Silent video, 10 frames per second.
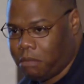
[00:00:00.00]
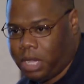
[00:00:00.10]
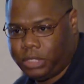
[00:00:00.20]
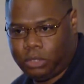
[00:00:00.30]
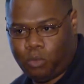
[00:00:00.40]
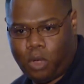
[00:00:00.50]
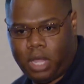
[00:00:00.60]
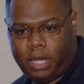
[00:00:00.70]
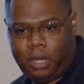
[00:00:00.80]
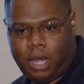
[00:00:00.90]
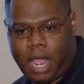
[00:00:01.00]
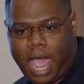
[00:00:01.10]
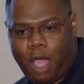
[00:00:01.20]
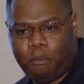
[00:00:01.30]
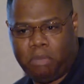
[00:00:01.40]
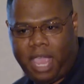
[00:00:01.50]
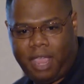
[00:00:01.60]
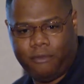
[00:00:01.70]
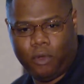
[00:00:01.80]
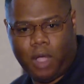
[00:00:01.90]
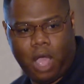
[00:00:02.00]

mice, and one behavioral